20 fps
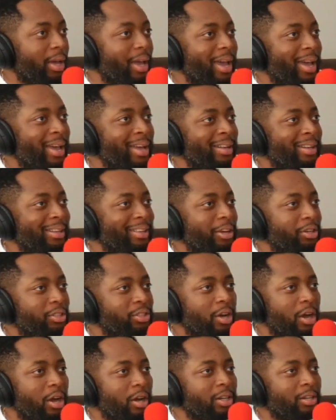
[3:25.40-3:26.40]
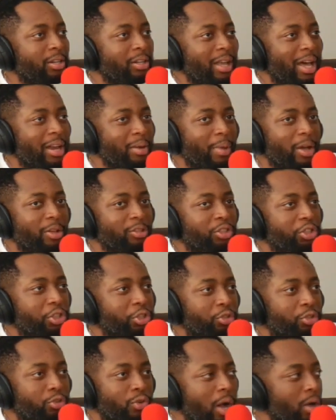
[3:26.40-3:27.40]
And they're talking a lot about
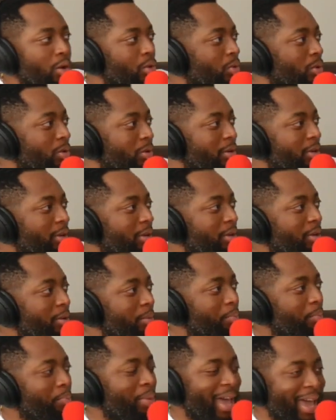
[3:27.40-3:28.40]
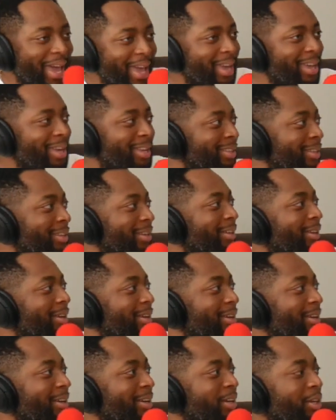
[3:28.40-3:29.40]
struggle, pain.
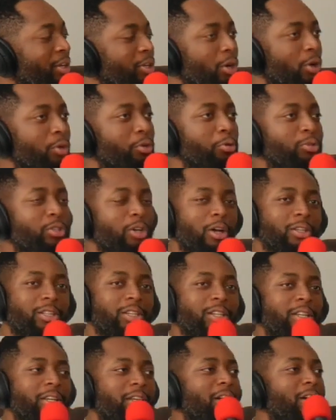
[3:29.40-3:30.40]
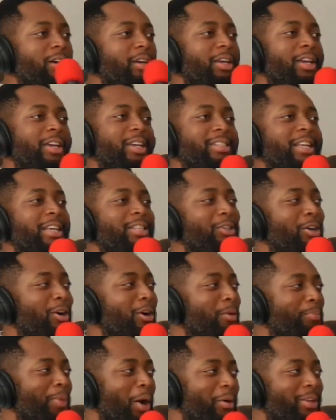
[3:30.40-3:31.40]
You know, you talk to the young kids, they
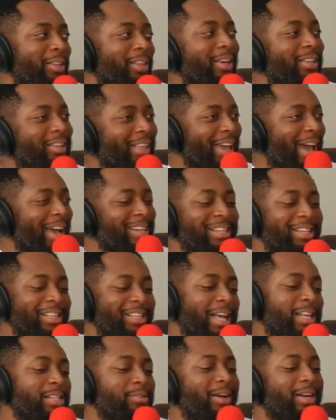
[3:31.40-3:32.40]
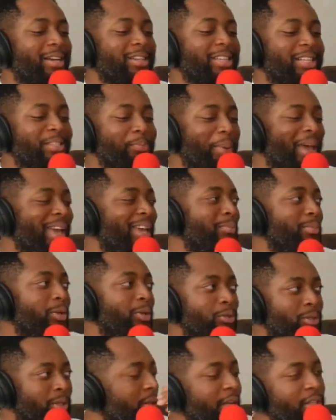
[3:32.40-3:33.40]
talk about, they actually classify this as pain
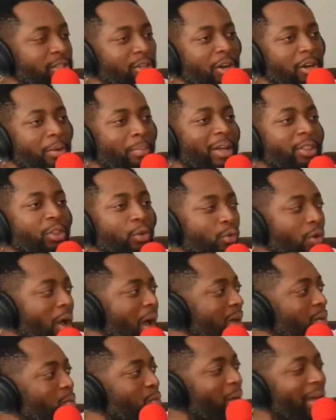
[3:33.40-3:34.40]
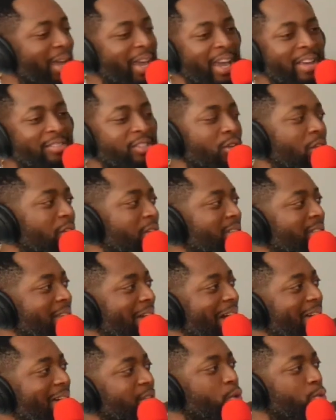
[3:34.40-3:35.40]
music. They talk about the Rod Waves and all these
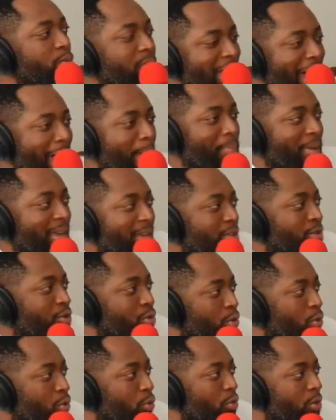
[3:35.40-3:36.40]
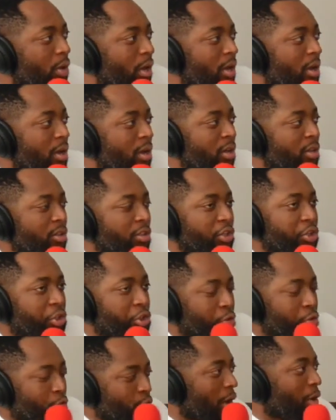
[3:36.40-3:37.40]
guys who tap into the
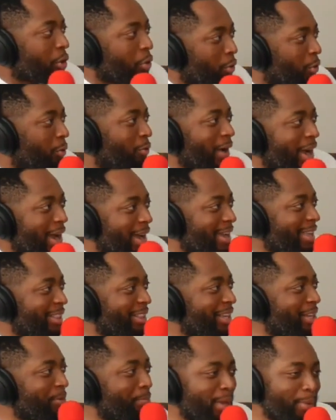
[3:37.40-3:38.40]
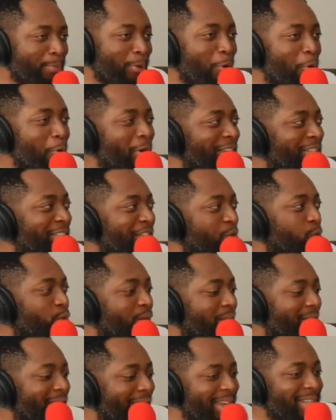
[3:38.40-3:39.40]
struggle, right? There's people who can just
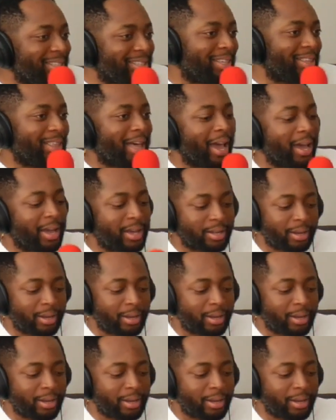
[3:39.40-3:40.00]
relate to that.